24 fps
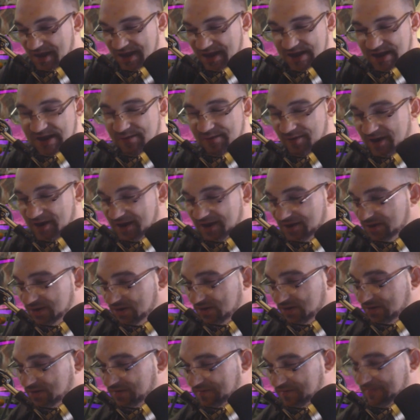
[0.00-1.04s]
any way
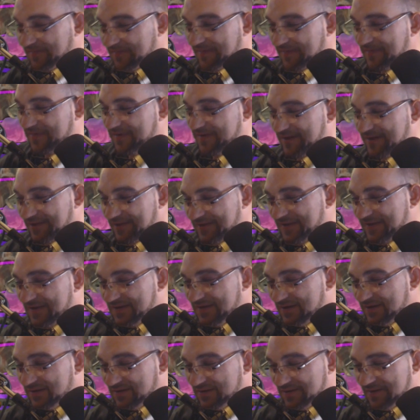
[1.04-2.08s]
to
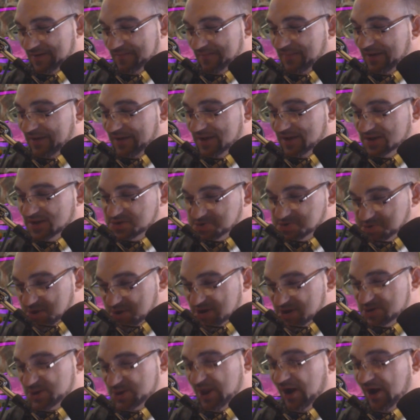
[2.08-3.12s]
continue and then be
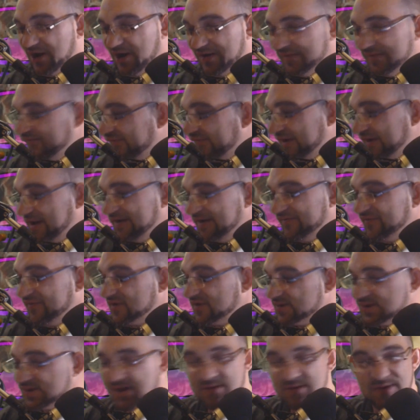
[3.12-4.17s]
stressed out and fiending
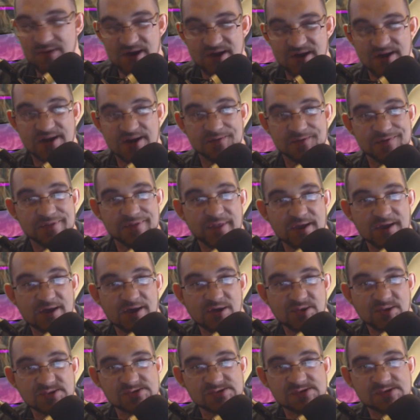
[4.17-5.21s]
for a cigarette and everything
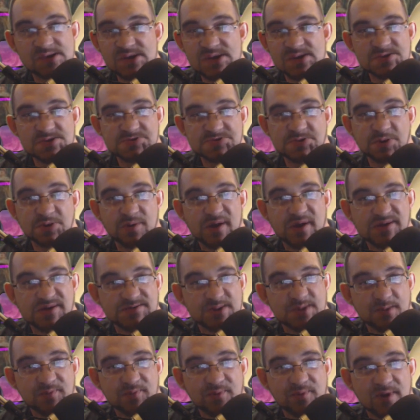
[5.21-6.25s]
else. So I
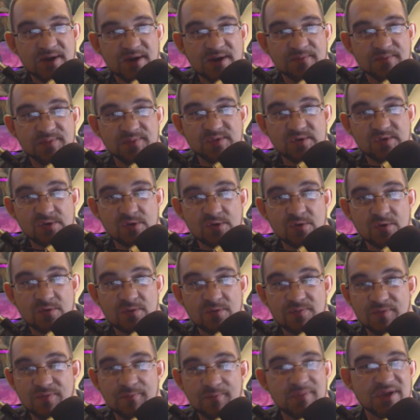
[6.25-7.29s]
jumped right up
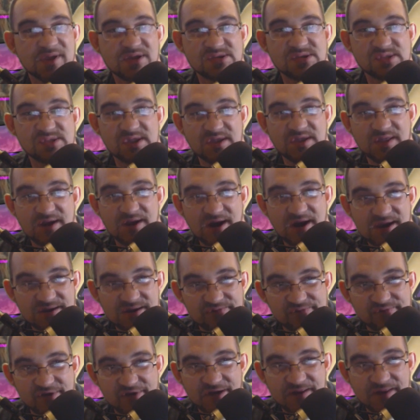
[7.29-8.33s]
to the biggest thing that I
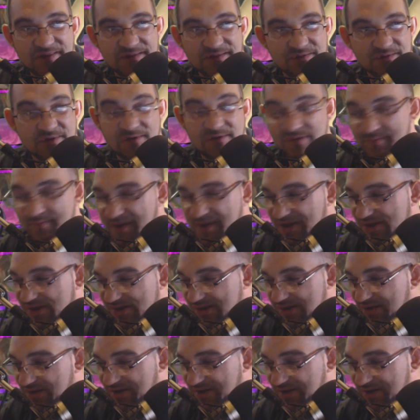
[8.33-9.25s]
could find, or the biggest